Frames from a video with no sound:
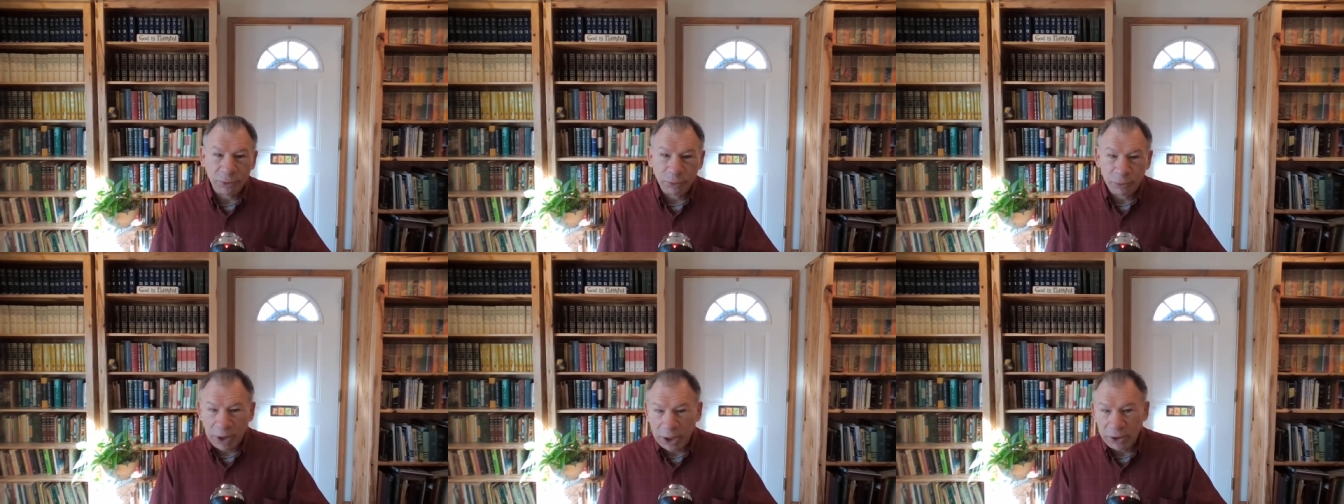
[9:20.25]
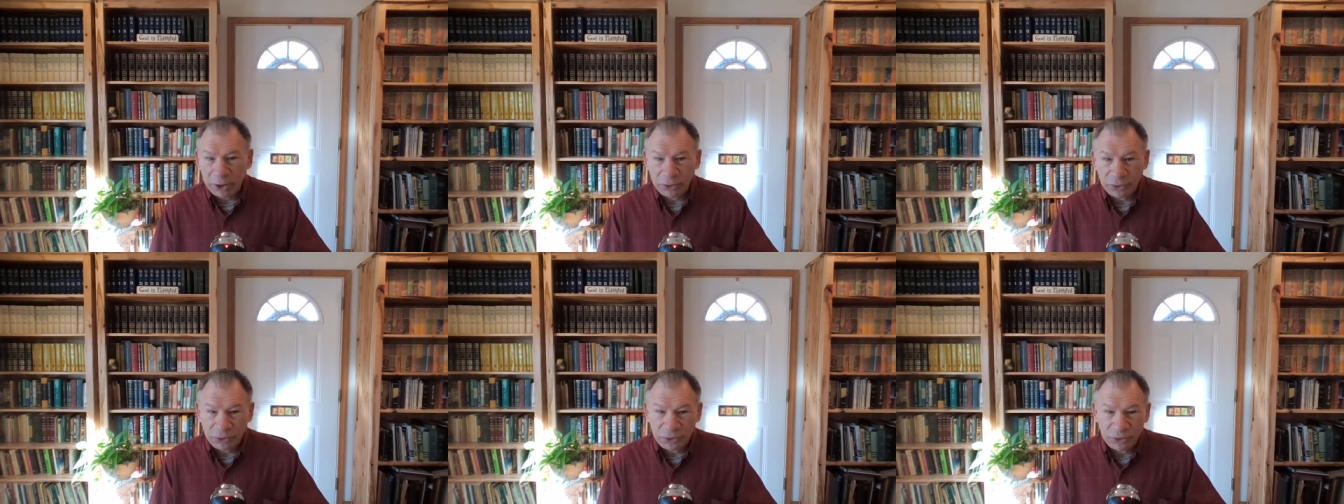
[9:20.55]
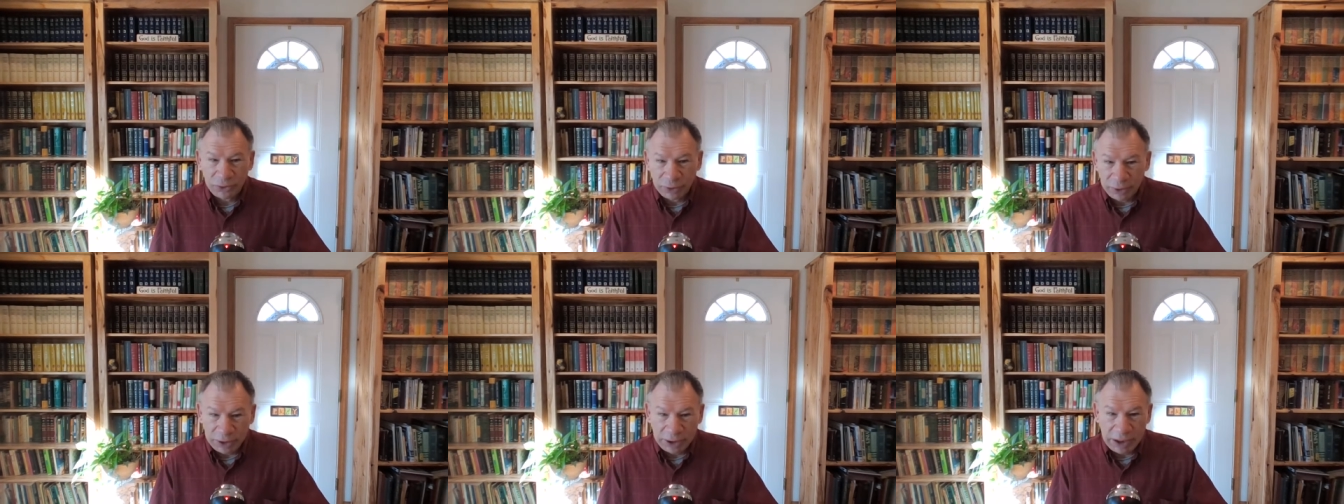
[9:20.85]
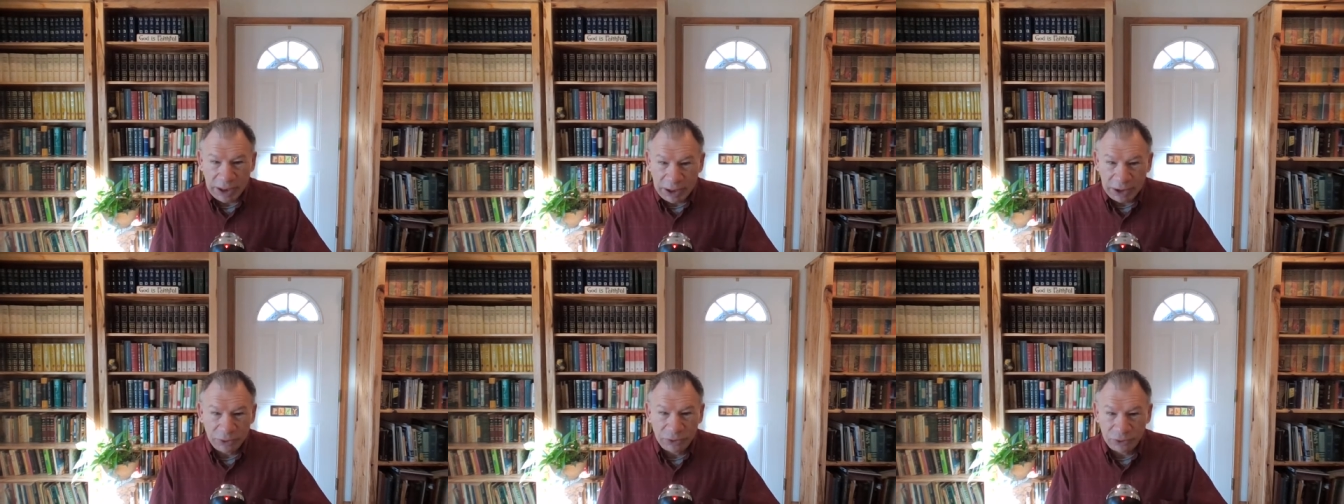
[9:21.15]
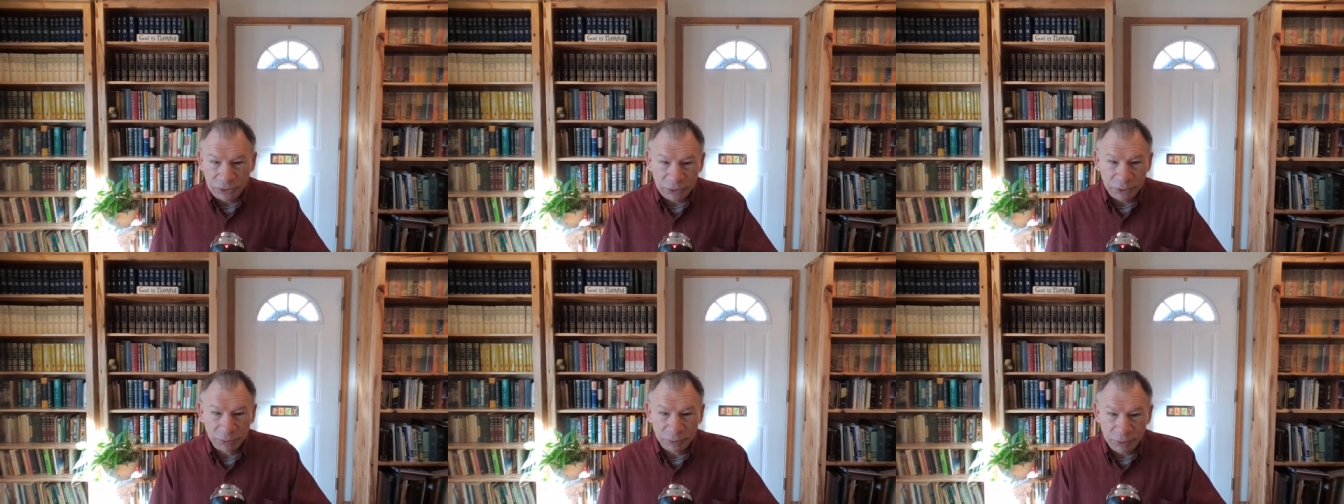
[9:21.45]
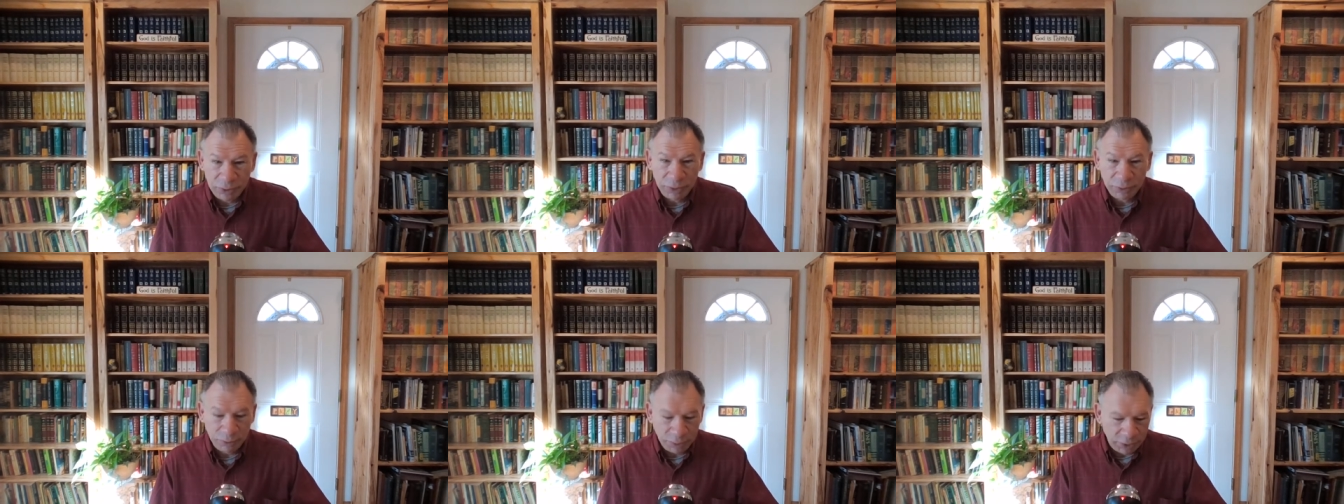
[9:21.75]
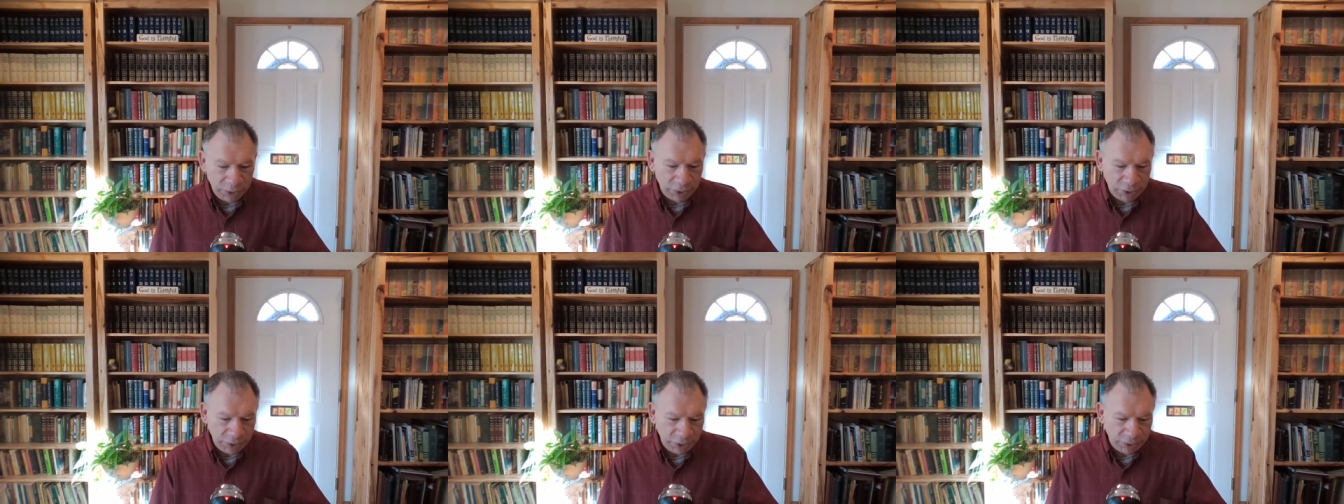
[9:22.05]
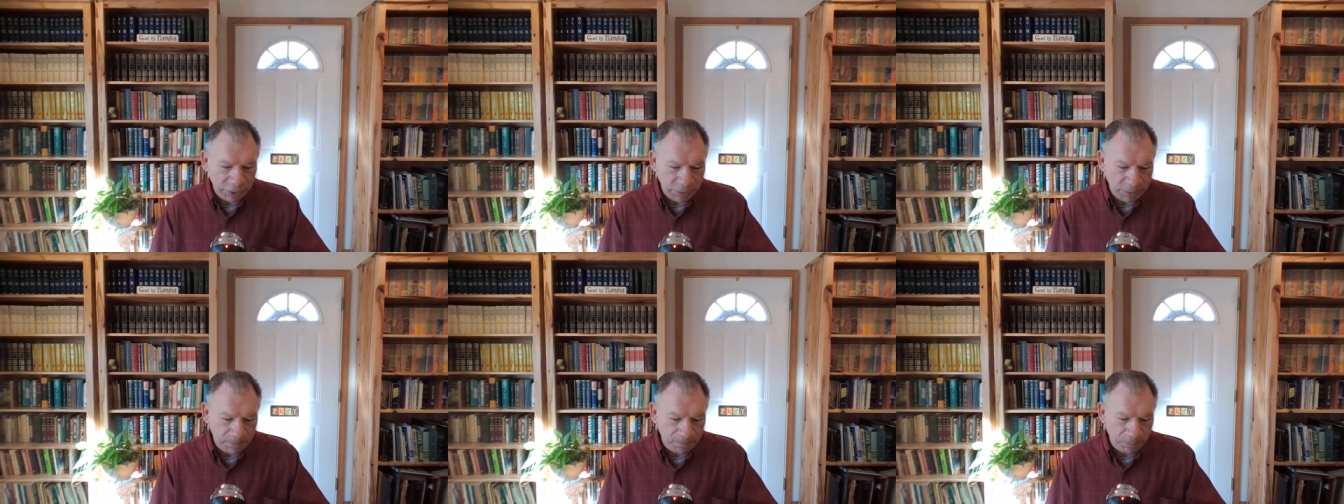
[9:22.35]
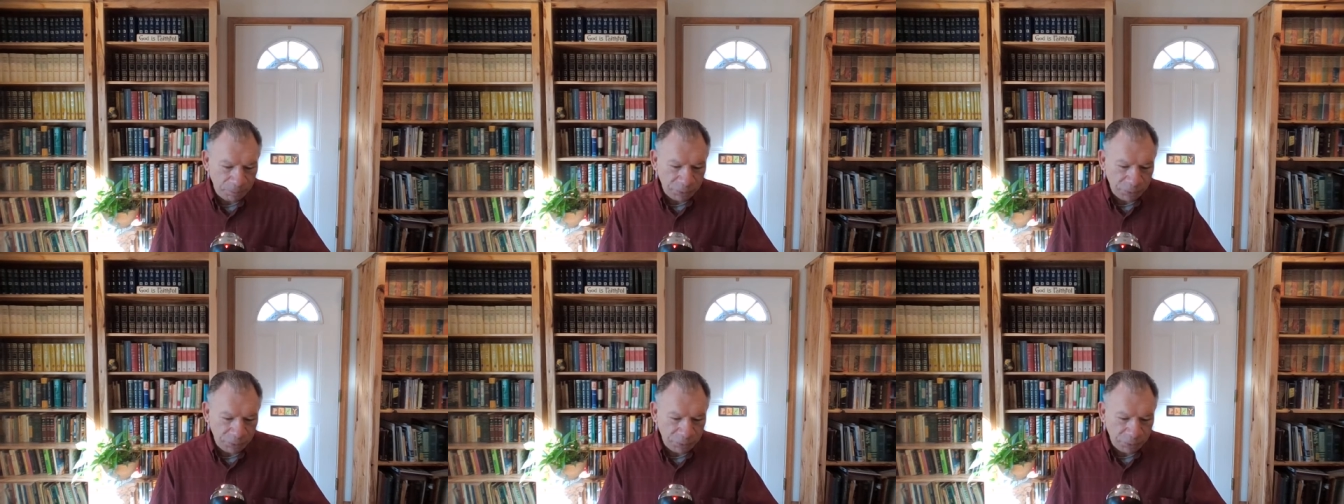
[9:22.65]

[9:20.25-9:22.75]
reconciliation with one another.